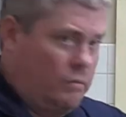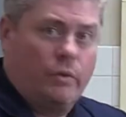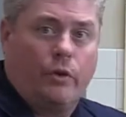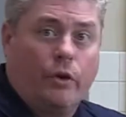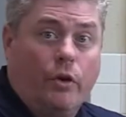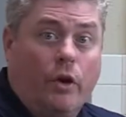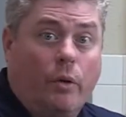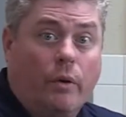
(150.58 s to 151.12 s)

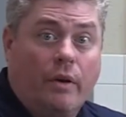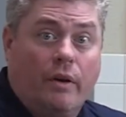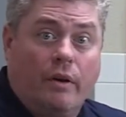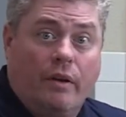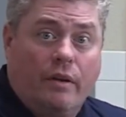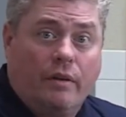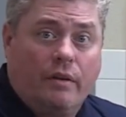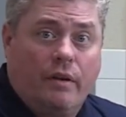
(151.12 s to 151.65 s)
do you know what it
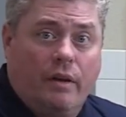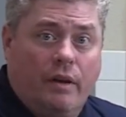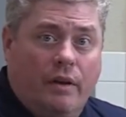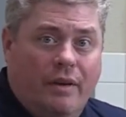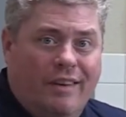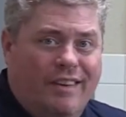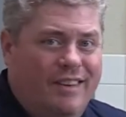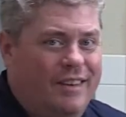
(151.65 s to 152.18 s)
is?
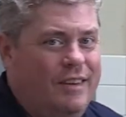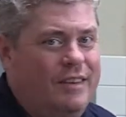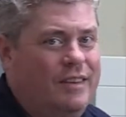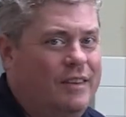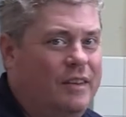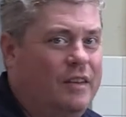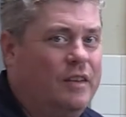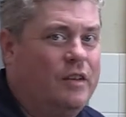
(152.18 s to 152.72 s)

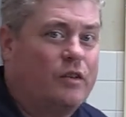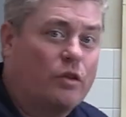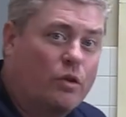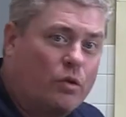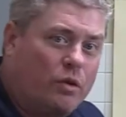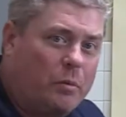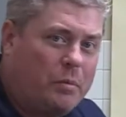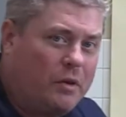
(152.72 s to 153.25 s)
It's a
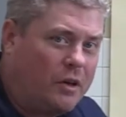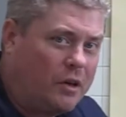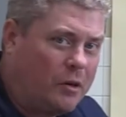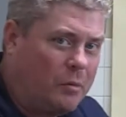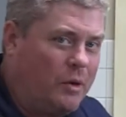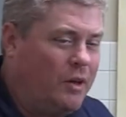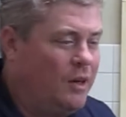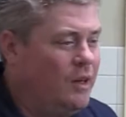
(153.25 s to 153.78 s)
crypt
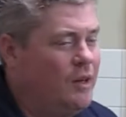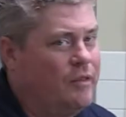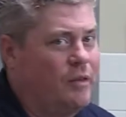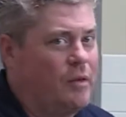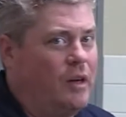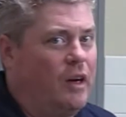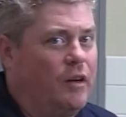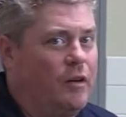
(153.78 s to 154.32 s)
arm
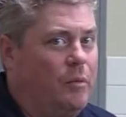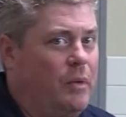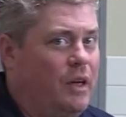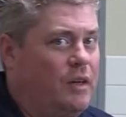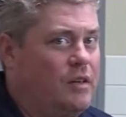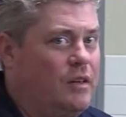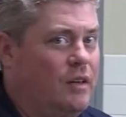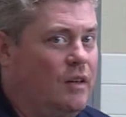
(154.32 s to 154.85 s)
from the Haunted
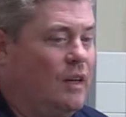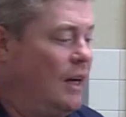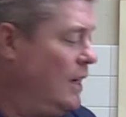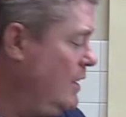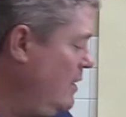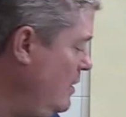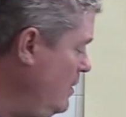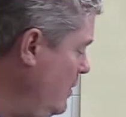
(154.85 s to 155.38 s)
Mansion
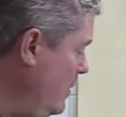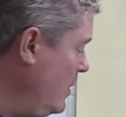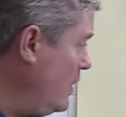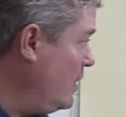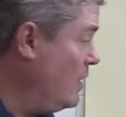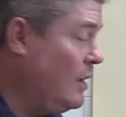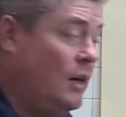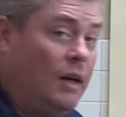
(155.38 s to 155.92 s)
at
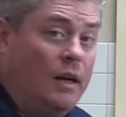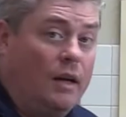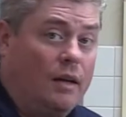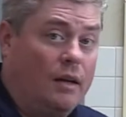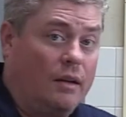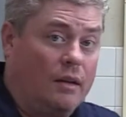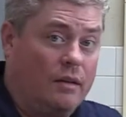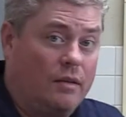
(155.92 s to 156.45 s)
Disneyland.
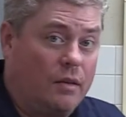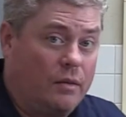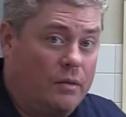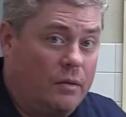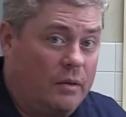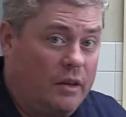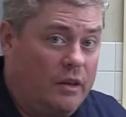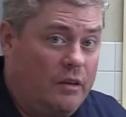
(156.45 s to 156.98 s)
Now this
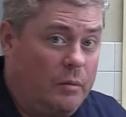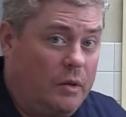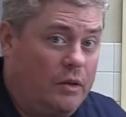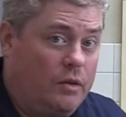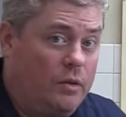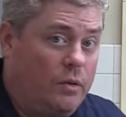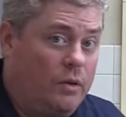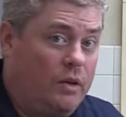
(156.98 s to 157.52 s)
also leads me
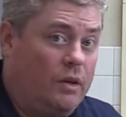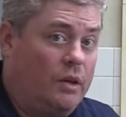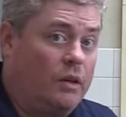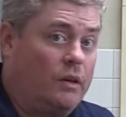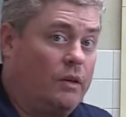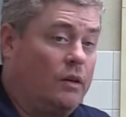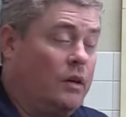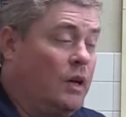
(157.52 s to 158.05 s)
to
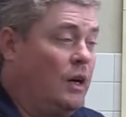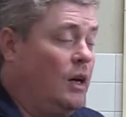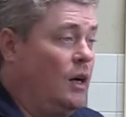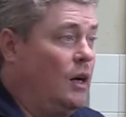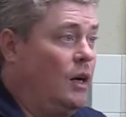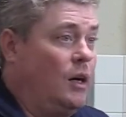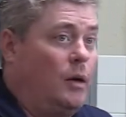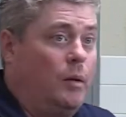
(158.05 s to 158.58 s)
another
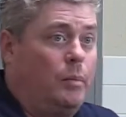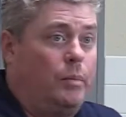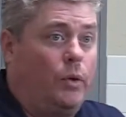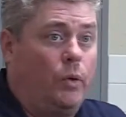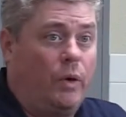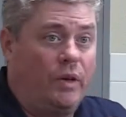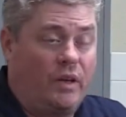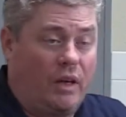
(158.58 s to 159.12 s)

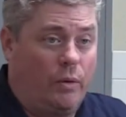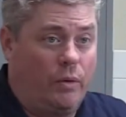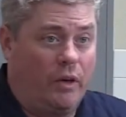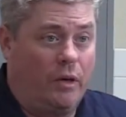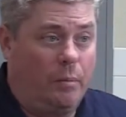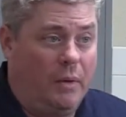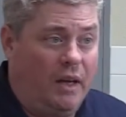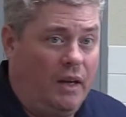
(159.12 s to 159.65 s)
point I
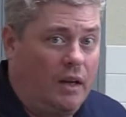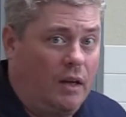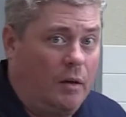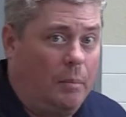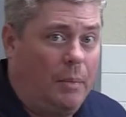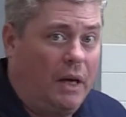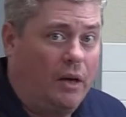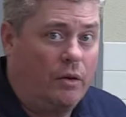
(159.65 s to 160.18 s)
want to make
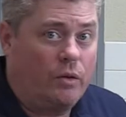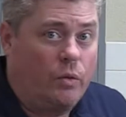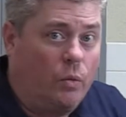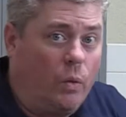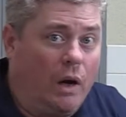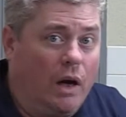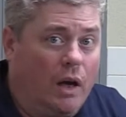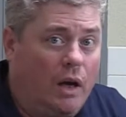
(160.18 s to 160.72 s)
about
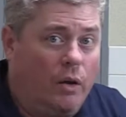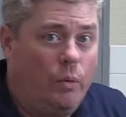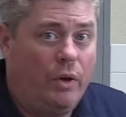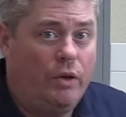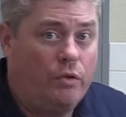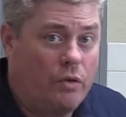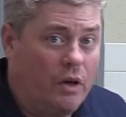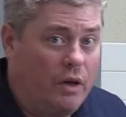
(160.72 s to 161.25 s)
why
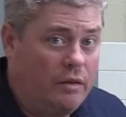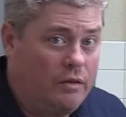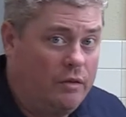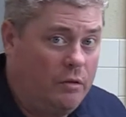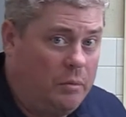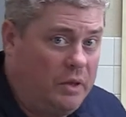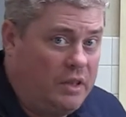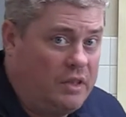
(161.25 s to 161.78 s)
we draw
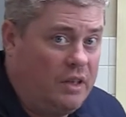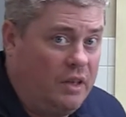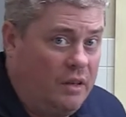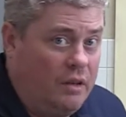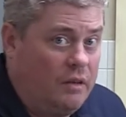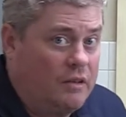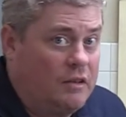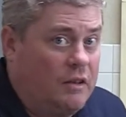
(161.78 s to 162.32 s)
so much in
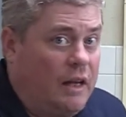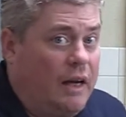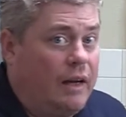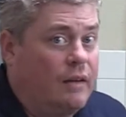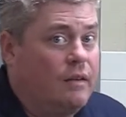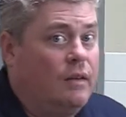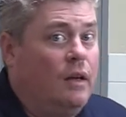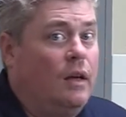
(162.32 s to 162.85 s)
this
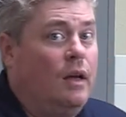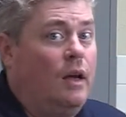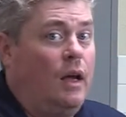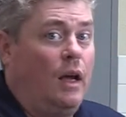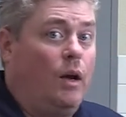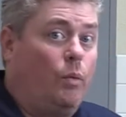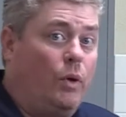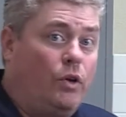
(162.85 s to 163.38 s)
class.
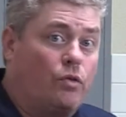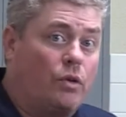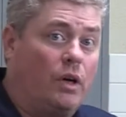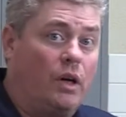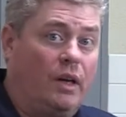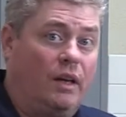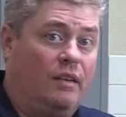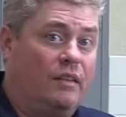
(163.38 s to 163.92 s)
And we
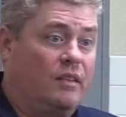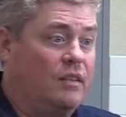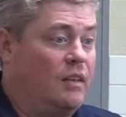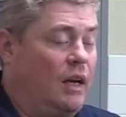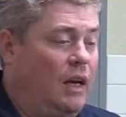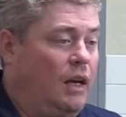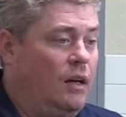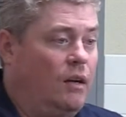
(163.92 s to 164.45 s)
draw in
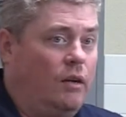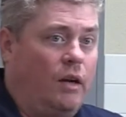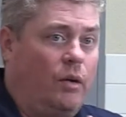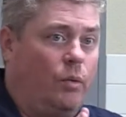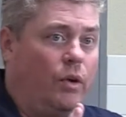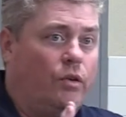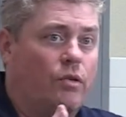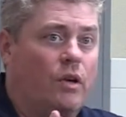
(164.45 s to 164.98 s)
scale,
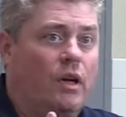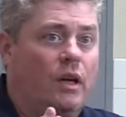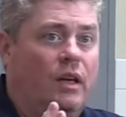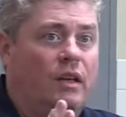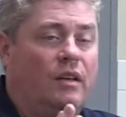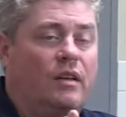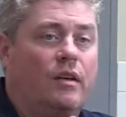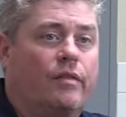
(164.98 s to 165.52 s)
and we draw
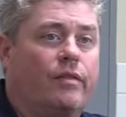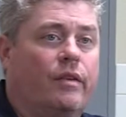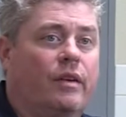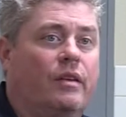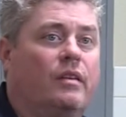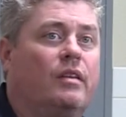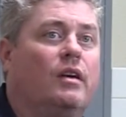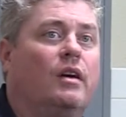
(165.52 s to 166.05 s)
in
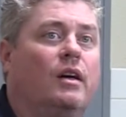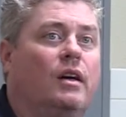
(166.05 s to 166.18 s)
different